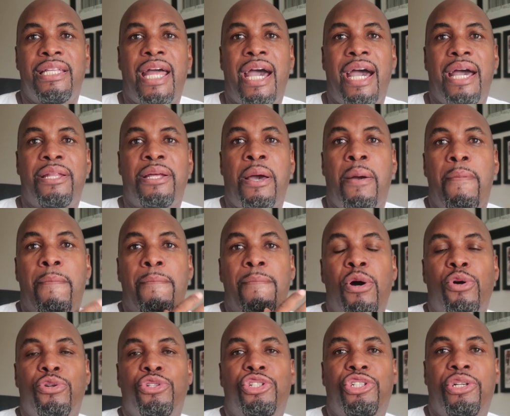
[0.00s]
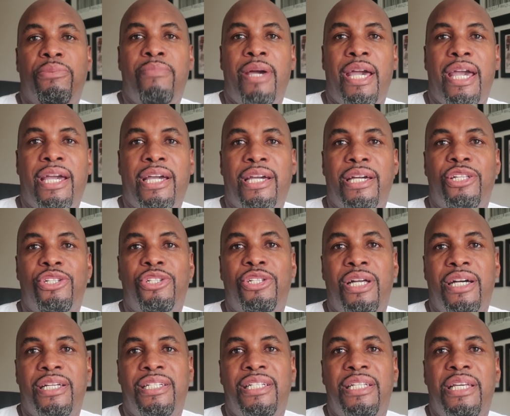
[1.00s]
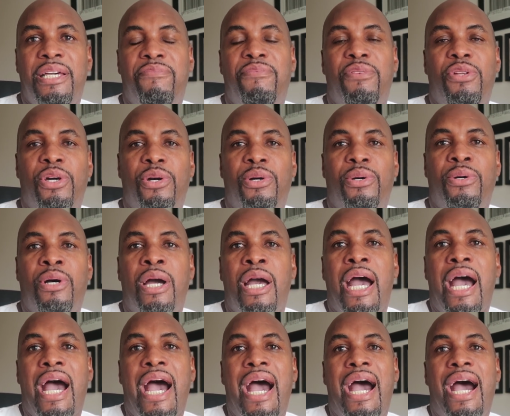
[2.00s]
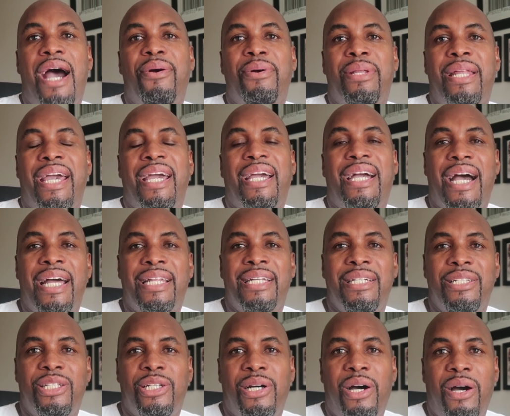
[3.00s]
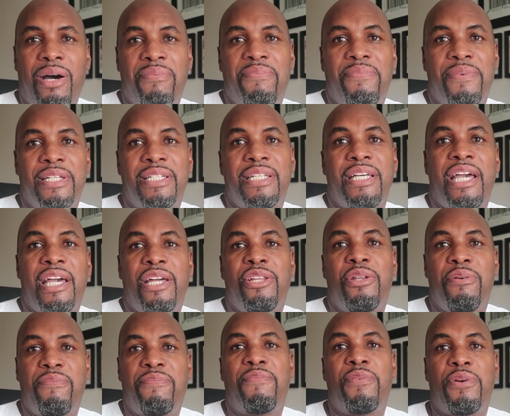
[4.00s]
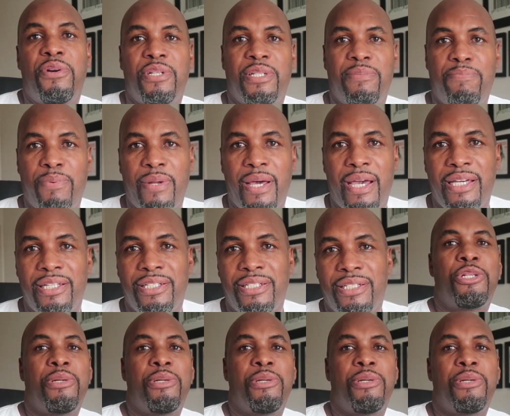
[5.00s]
that most Jamaicans doesn't even know how they got into office in the first place.